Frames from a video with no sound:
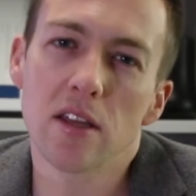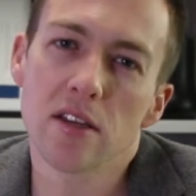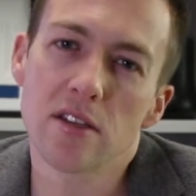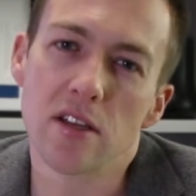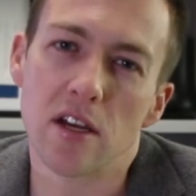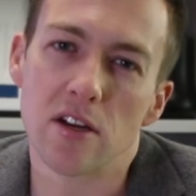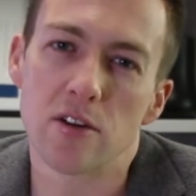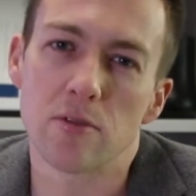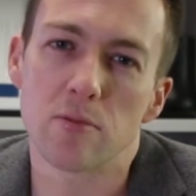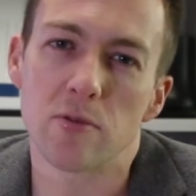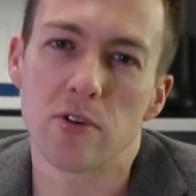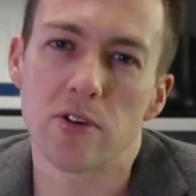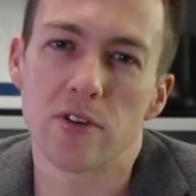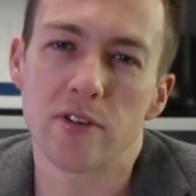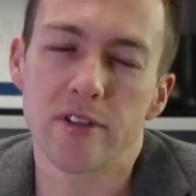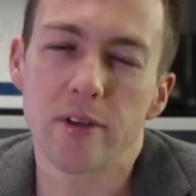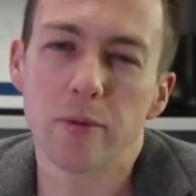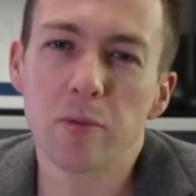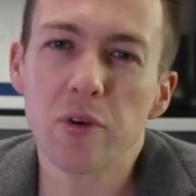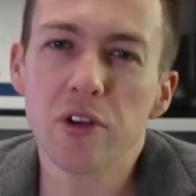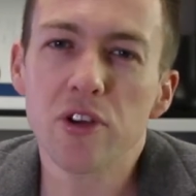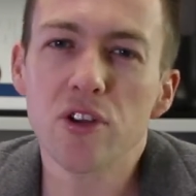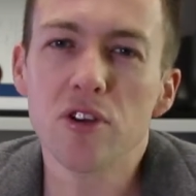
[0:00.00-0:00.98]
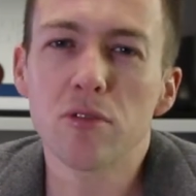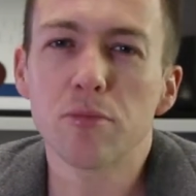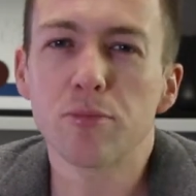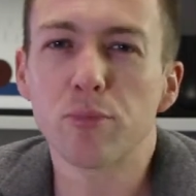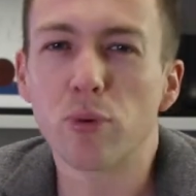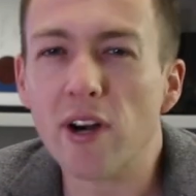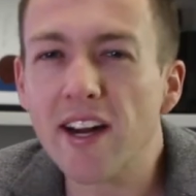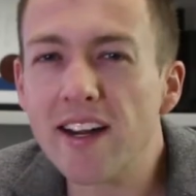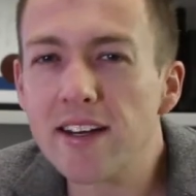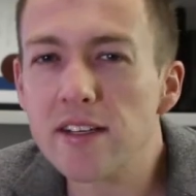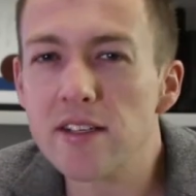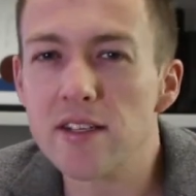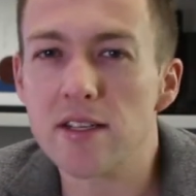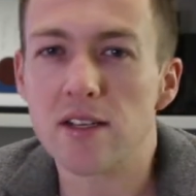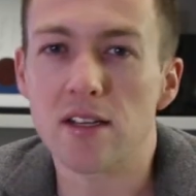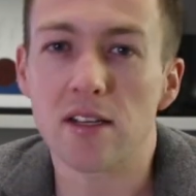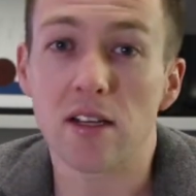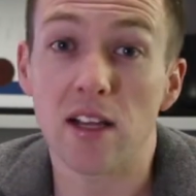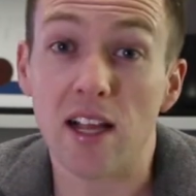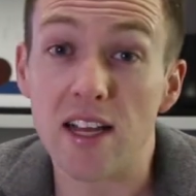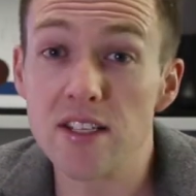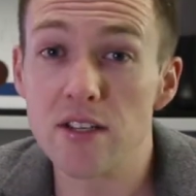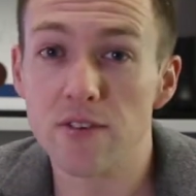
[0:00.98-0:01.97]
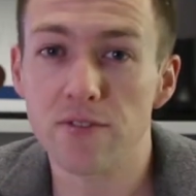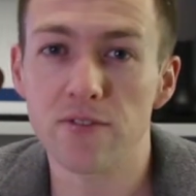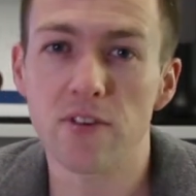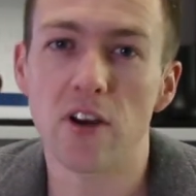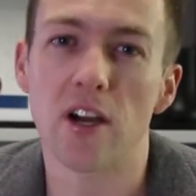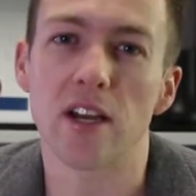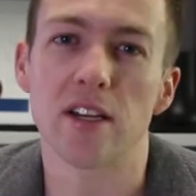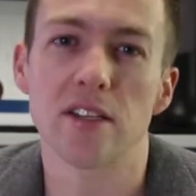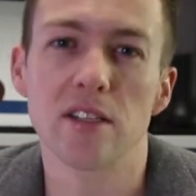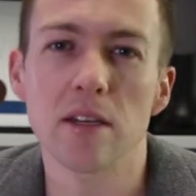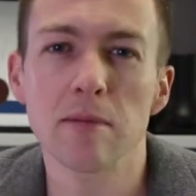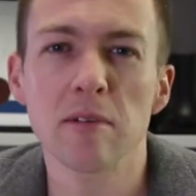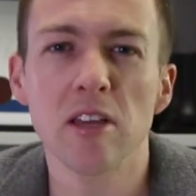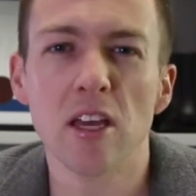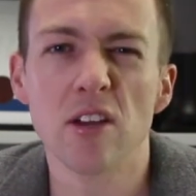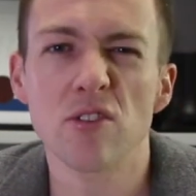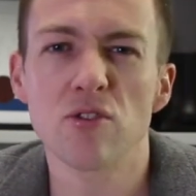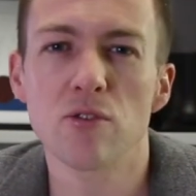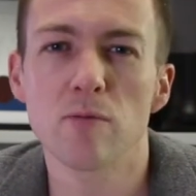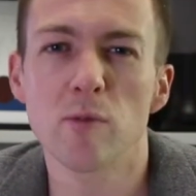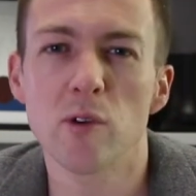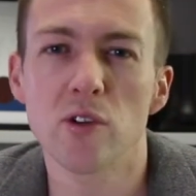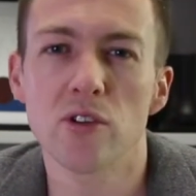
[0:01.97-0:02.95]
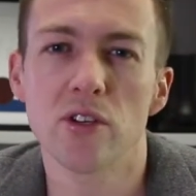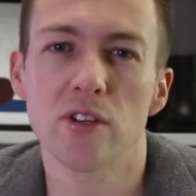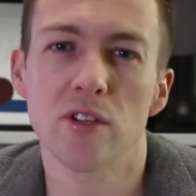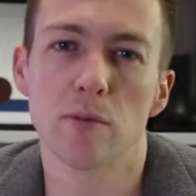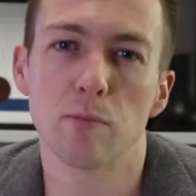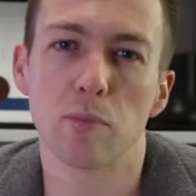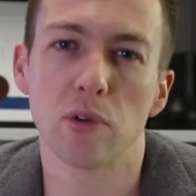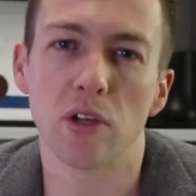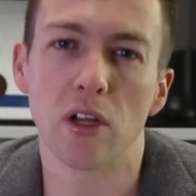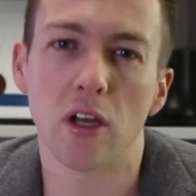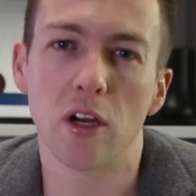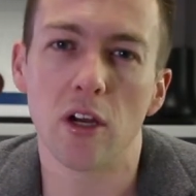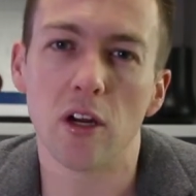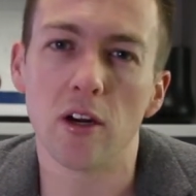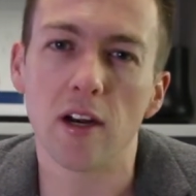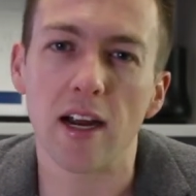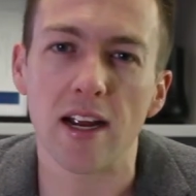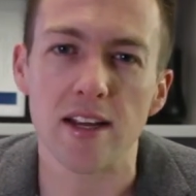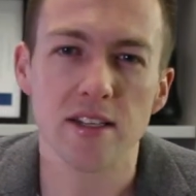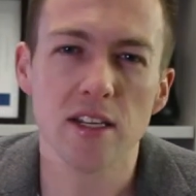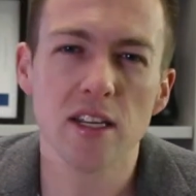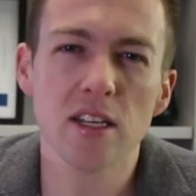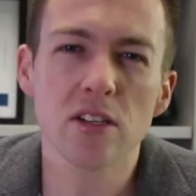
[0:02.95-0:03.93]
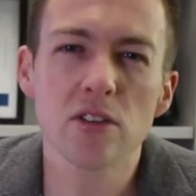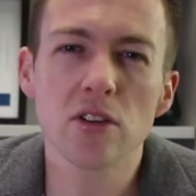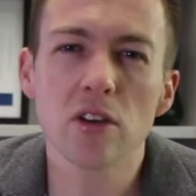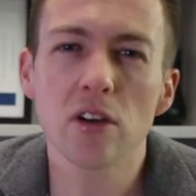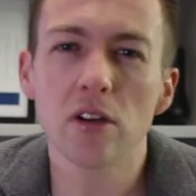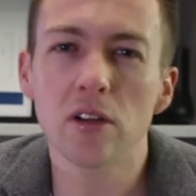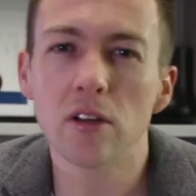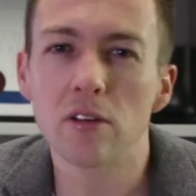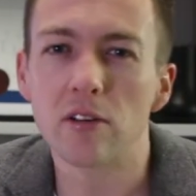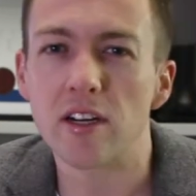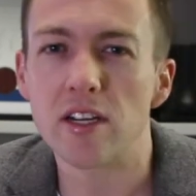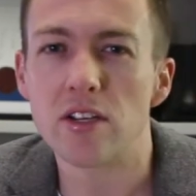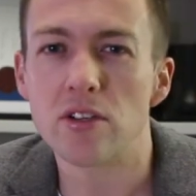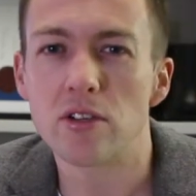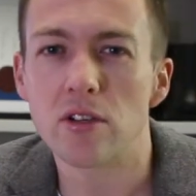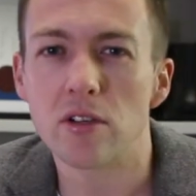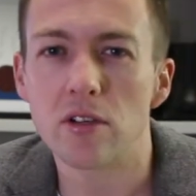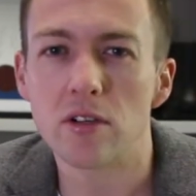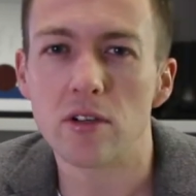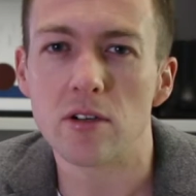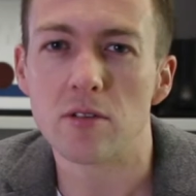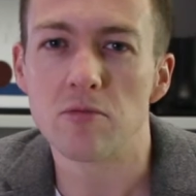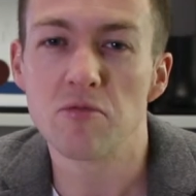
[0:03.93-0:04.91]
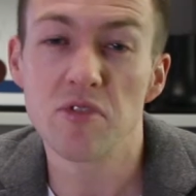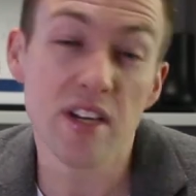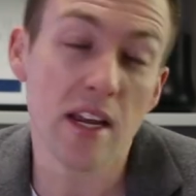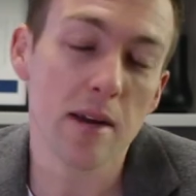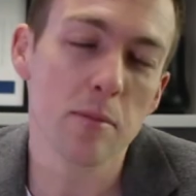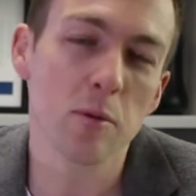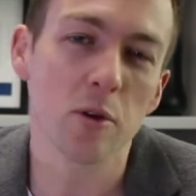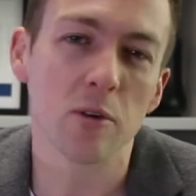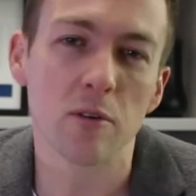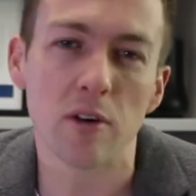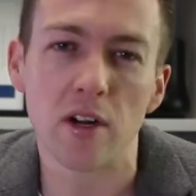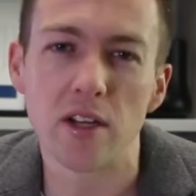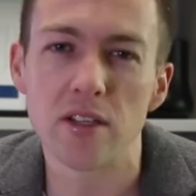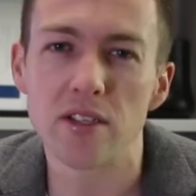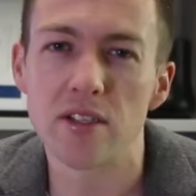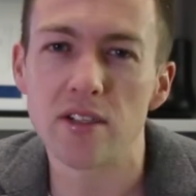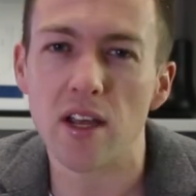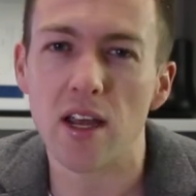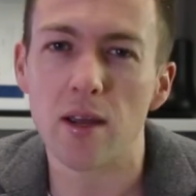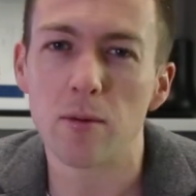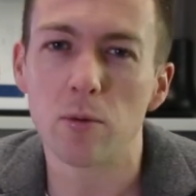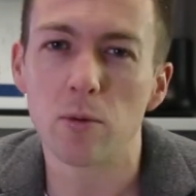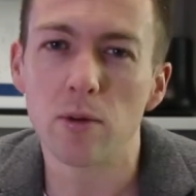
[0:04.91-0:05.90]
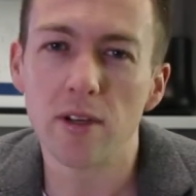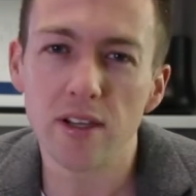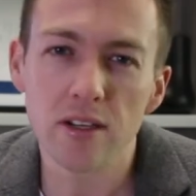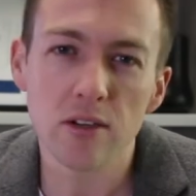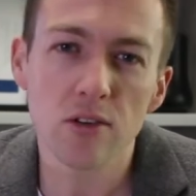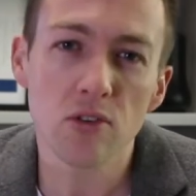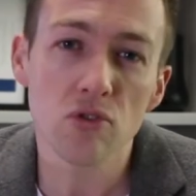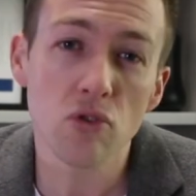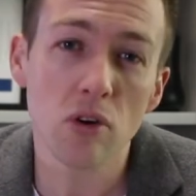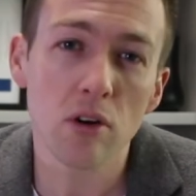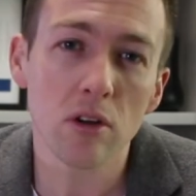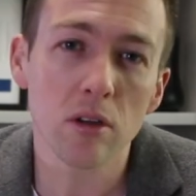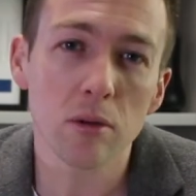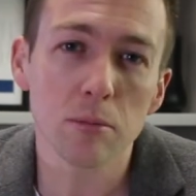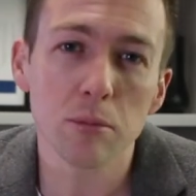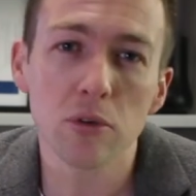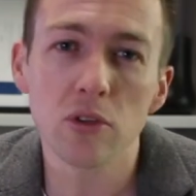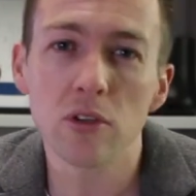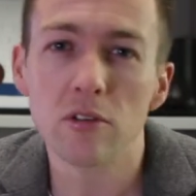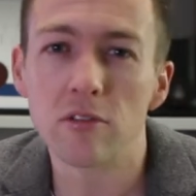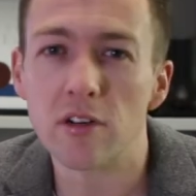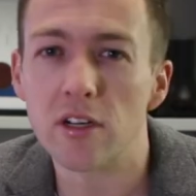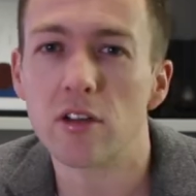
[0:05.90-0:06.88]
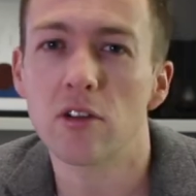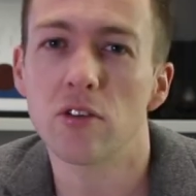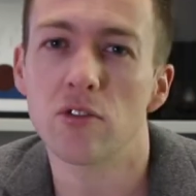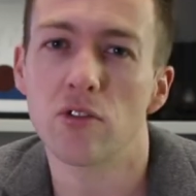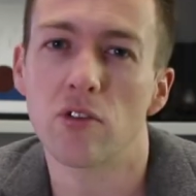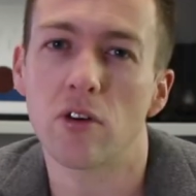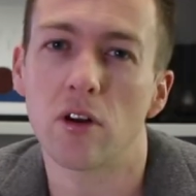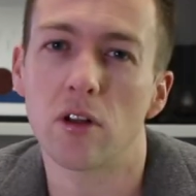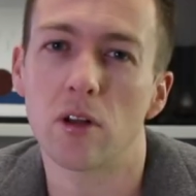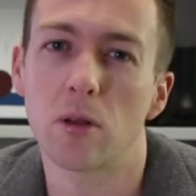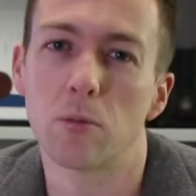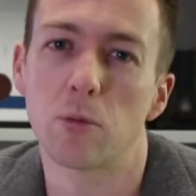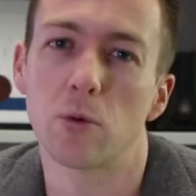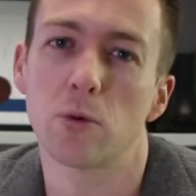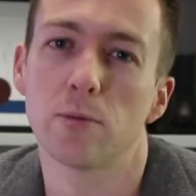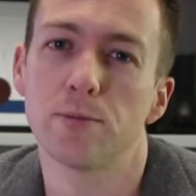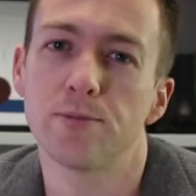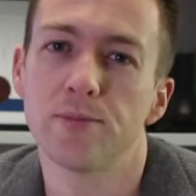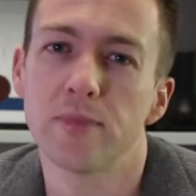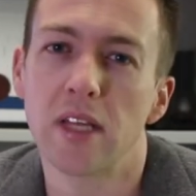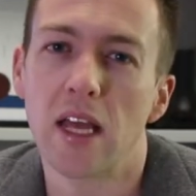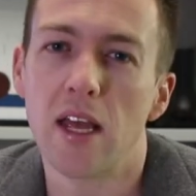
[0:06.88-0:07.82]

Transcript: of these attributions, I want you to practice classifying some of the attributions below as internal or external, stable or unstable, and controllable or uncontrollable.